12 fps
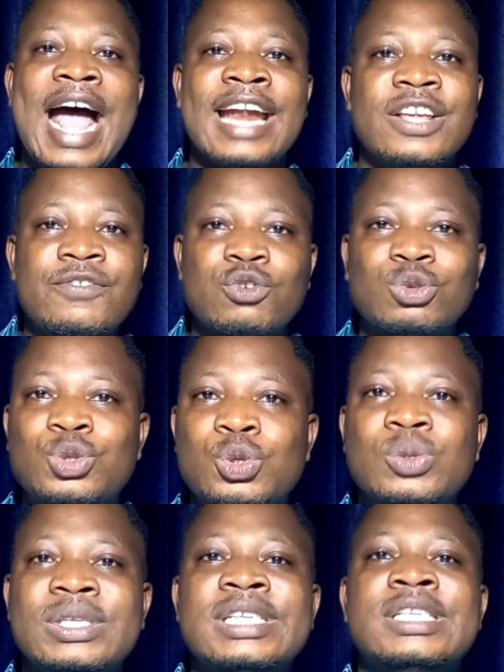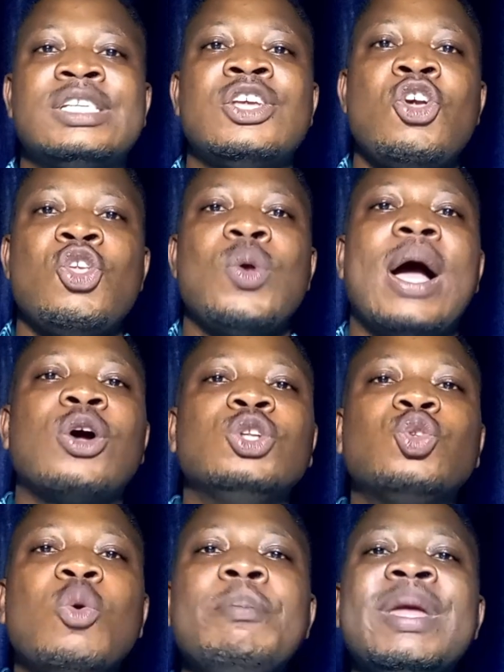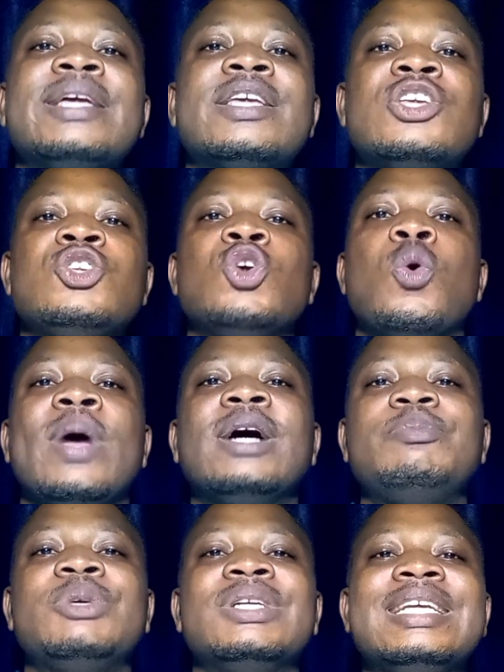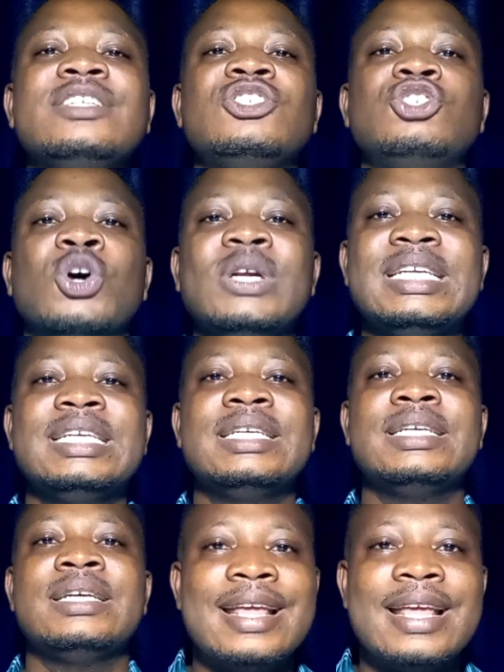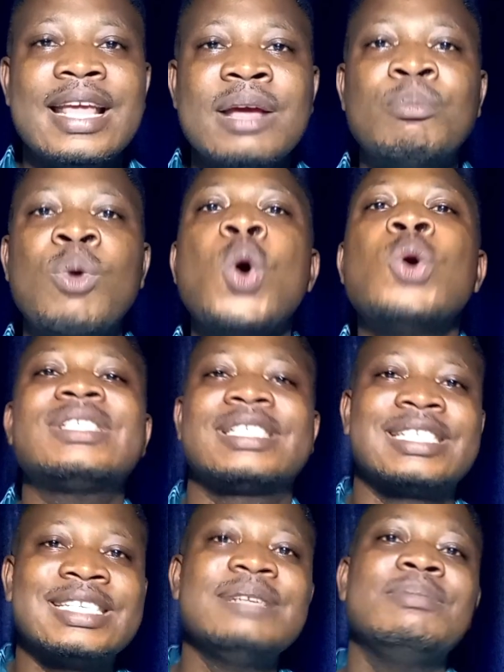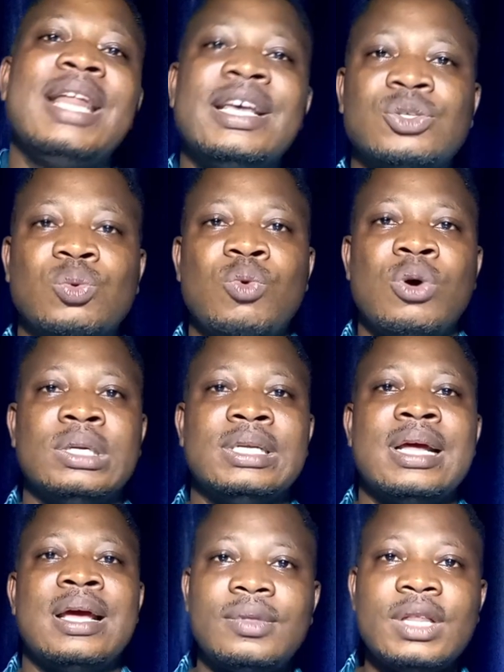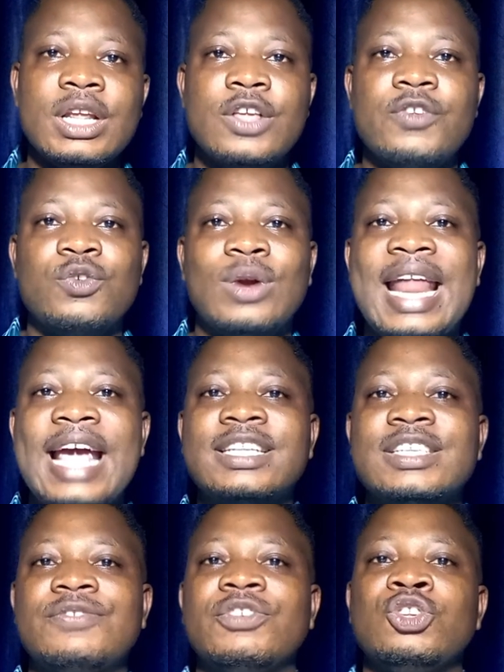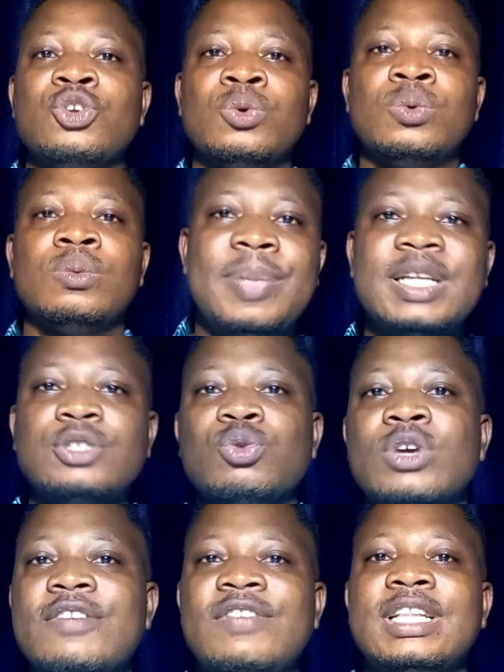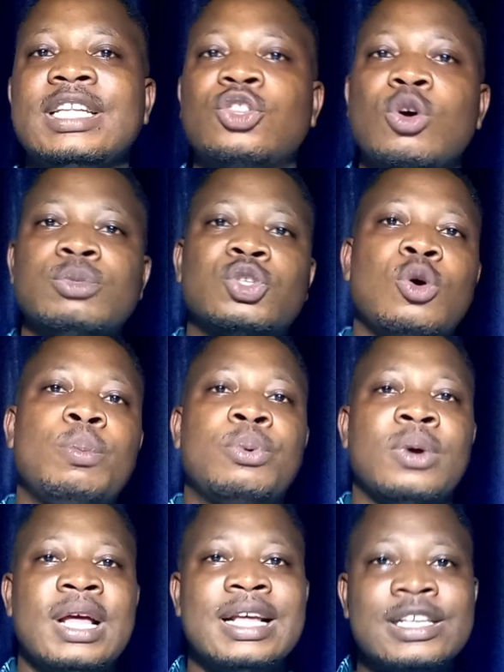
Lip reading: And if you do this, you are going to make your wealth building journey a more seamless one. If you like this video, please do give it a thumbs up.